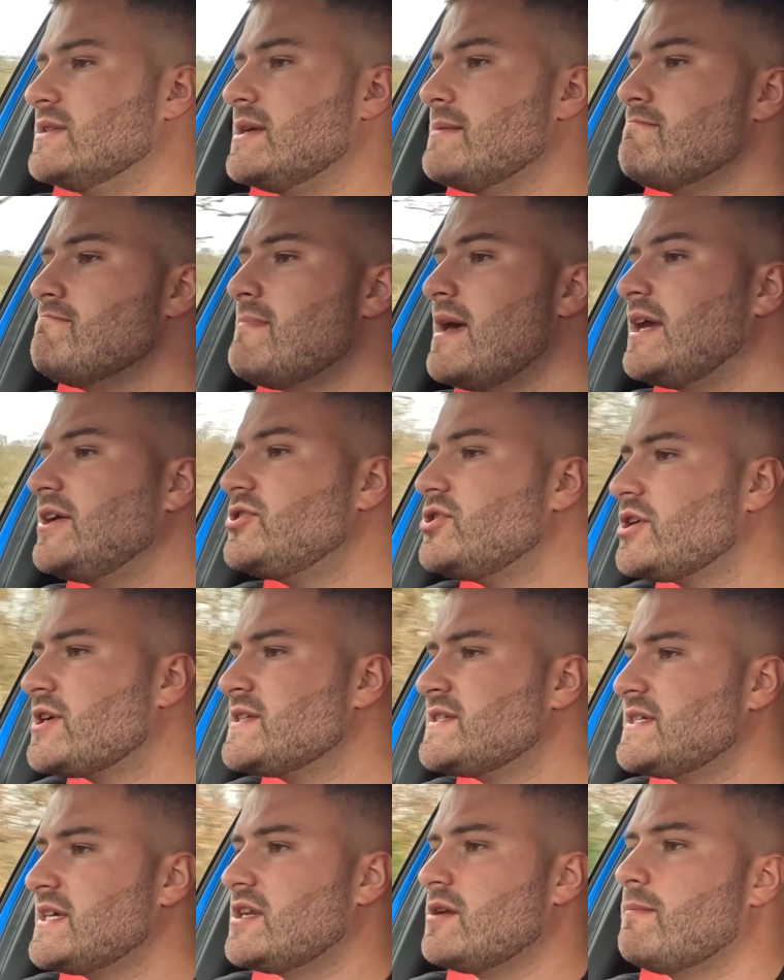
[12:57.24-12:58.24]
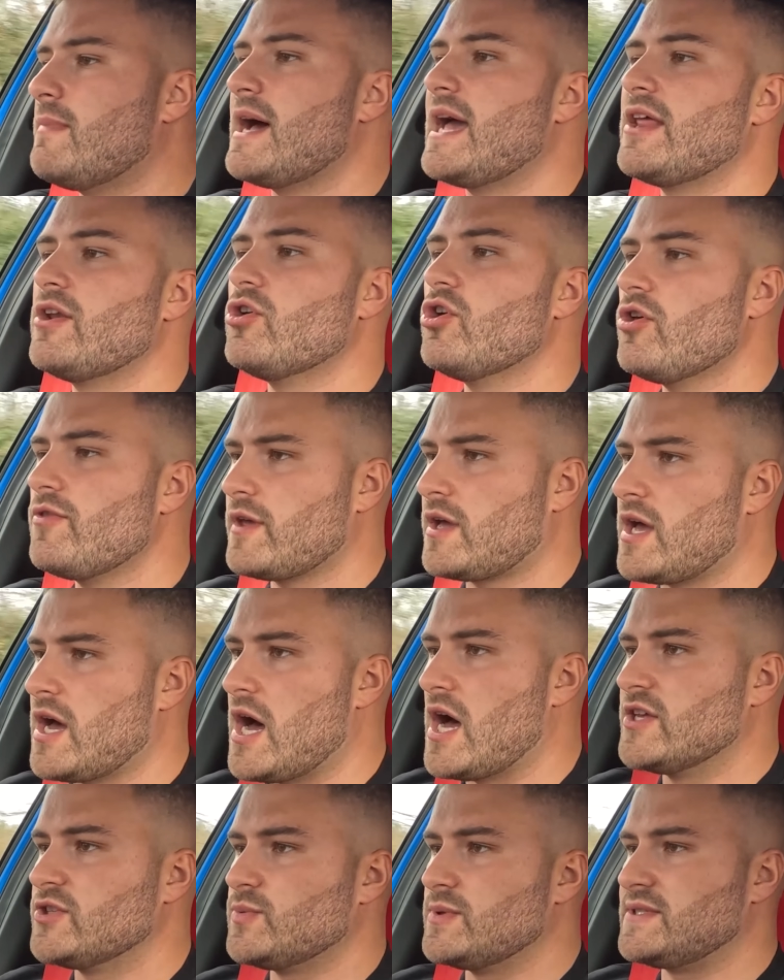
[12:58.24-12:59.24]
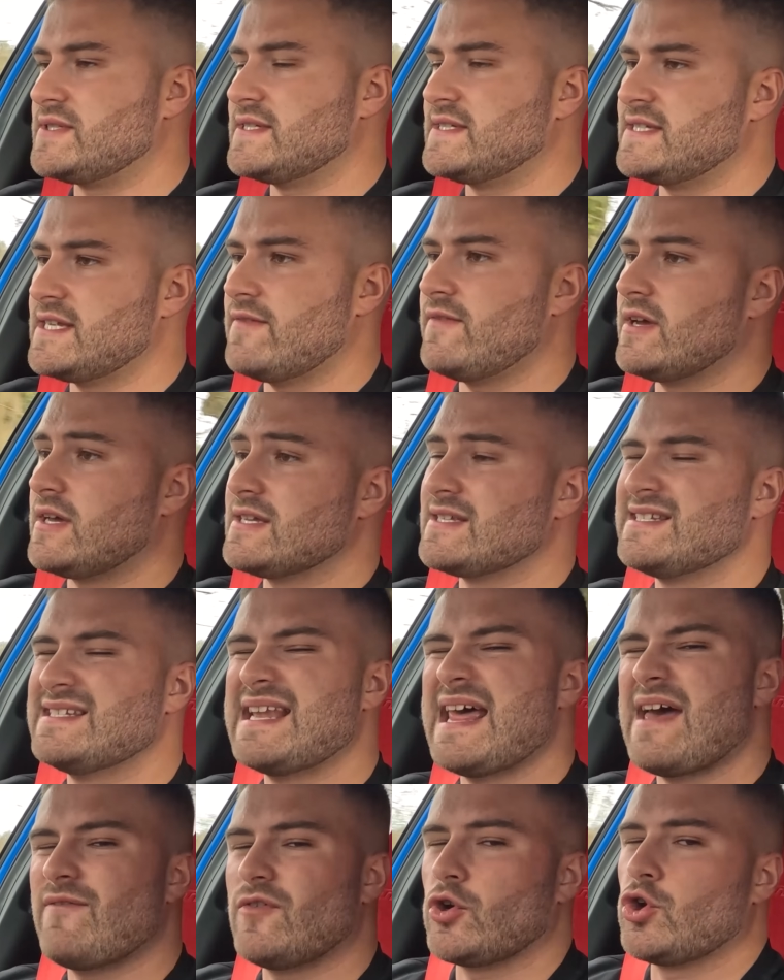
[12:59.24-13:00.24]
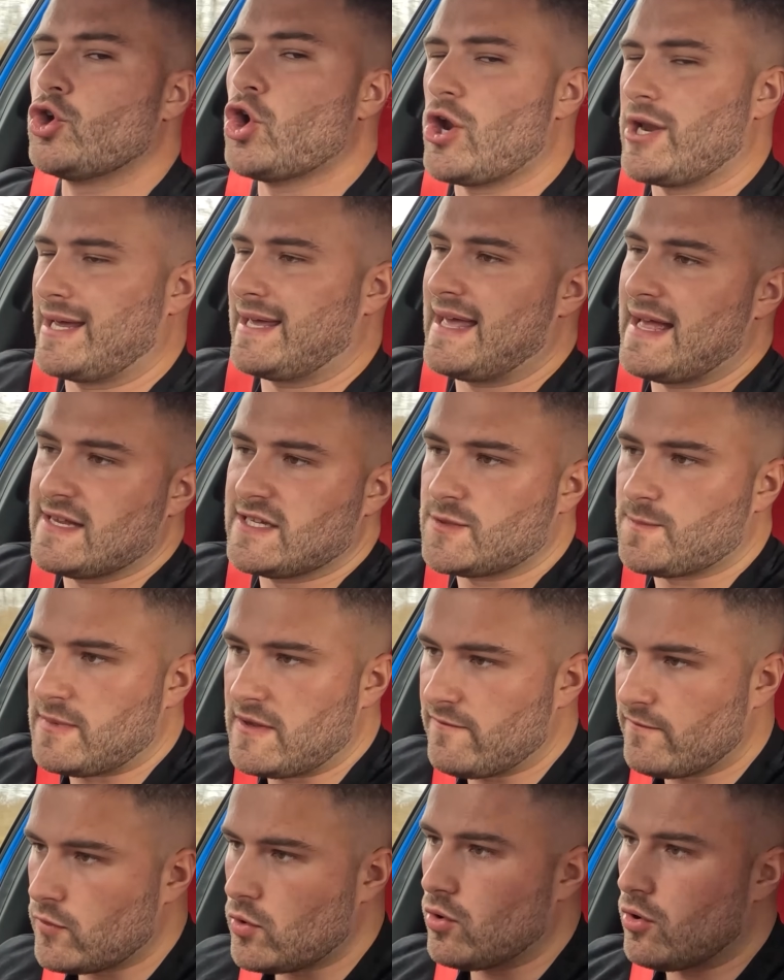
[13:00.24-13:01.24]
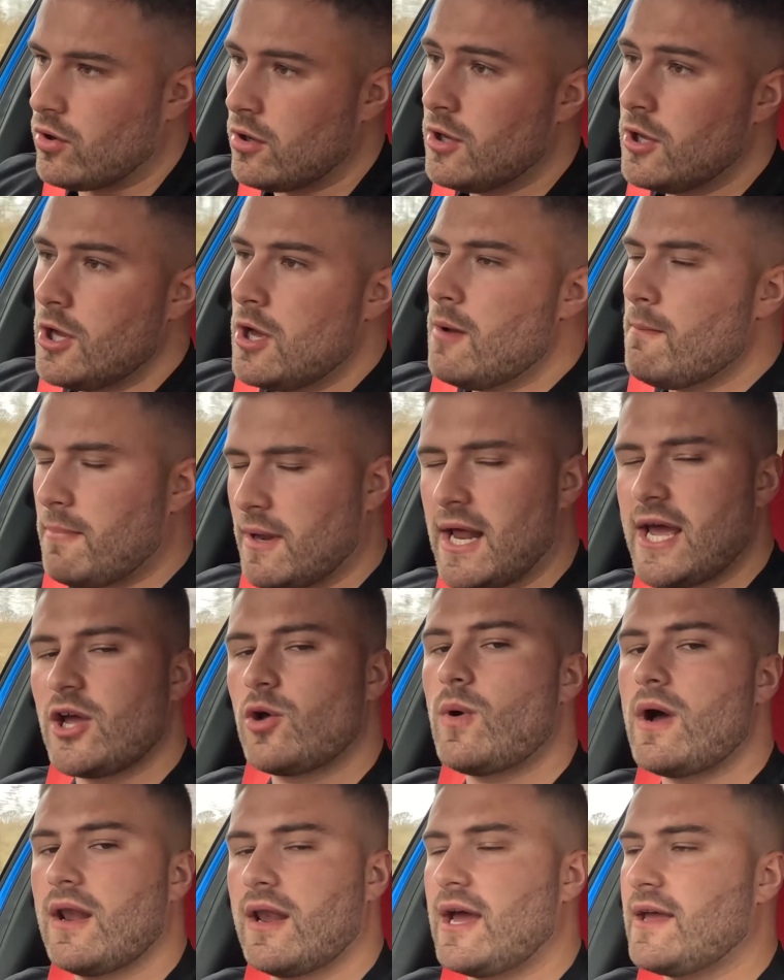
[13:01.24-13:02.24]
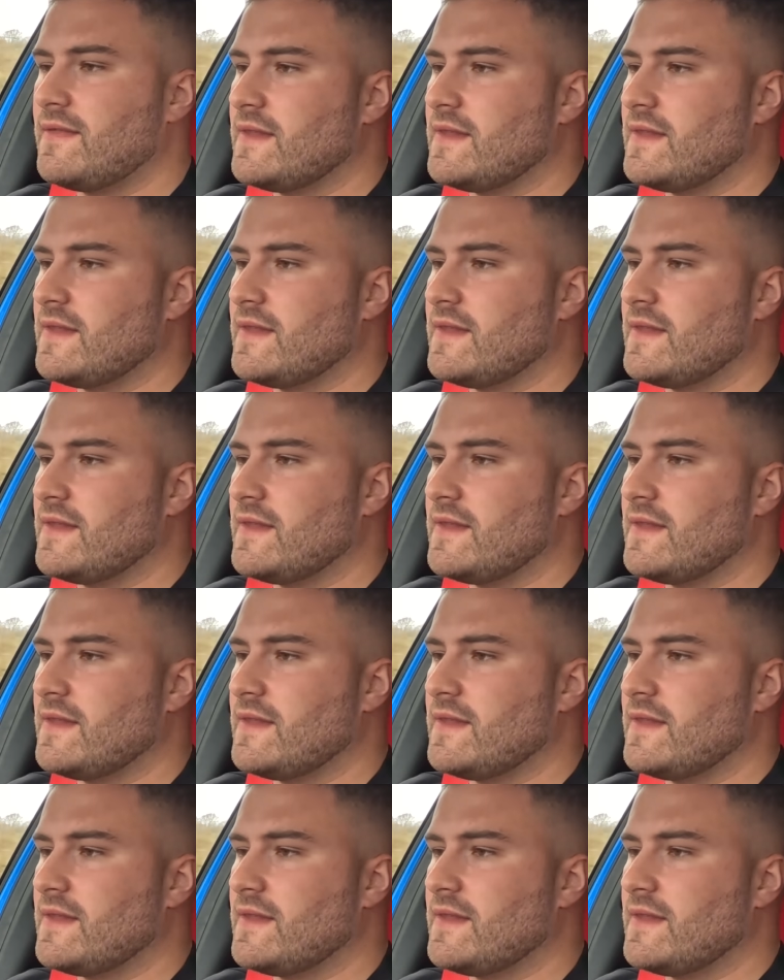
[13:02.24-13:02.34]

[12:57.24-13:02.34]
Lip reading: it makes you consider buying other cars which the Civic has never gone against before. But I quite like